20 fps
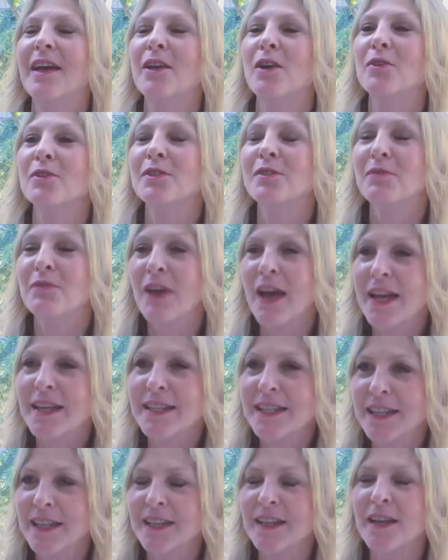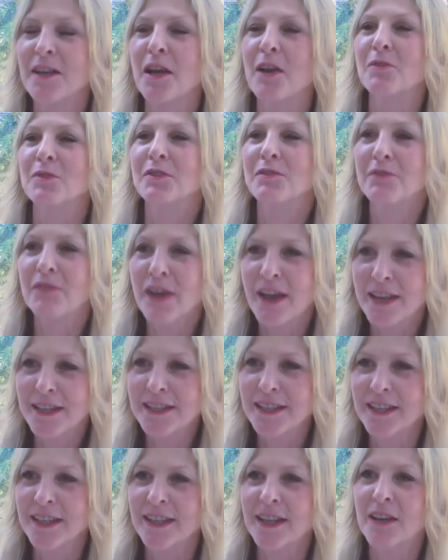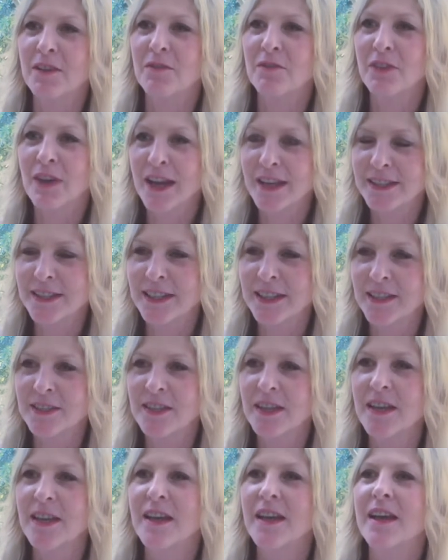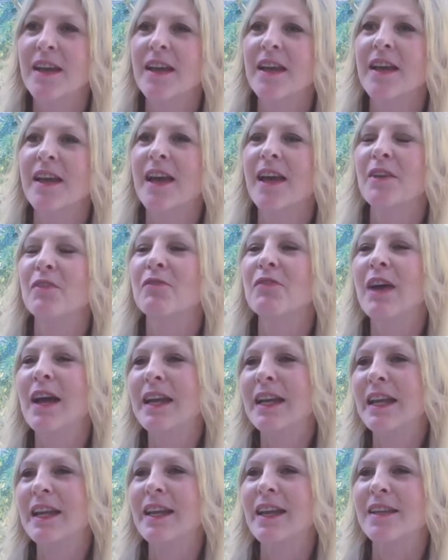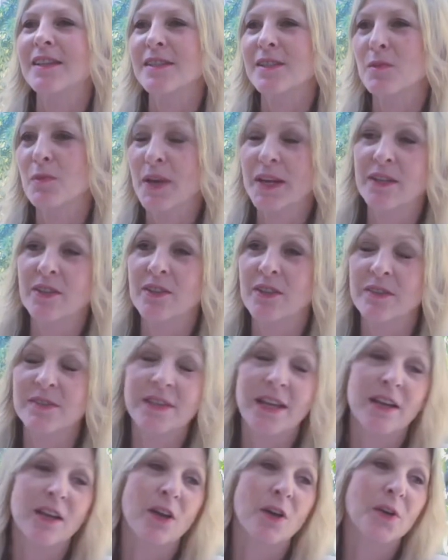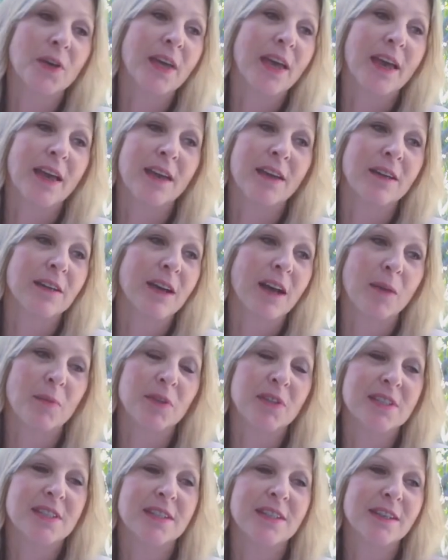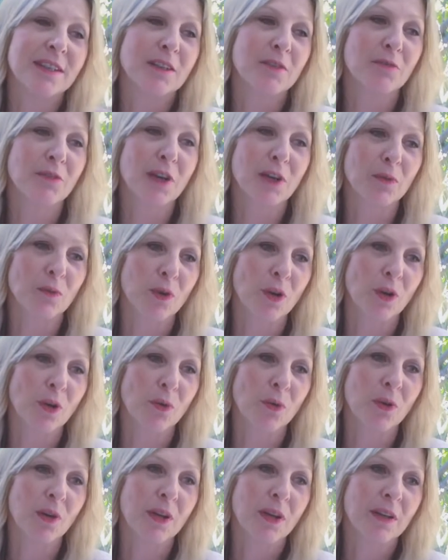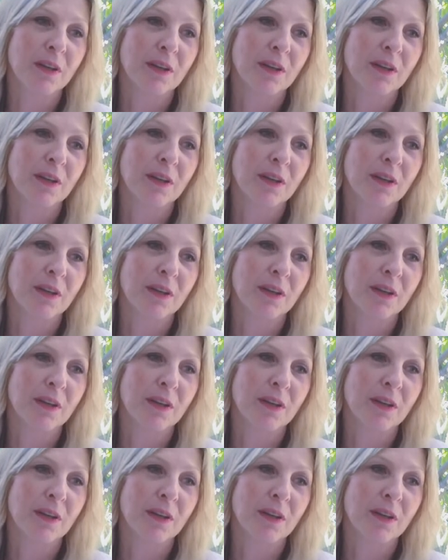And I was fighting it, and I was fighting it, and fighting it, and finally I surrendered. I was like, okay, I'm sitting in the front row,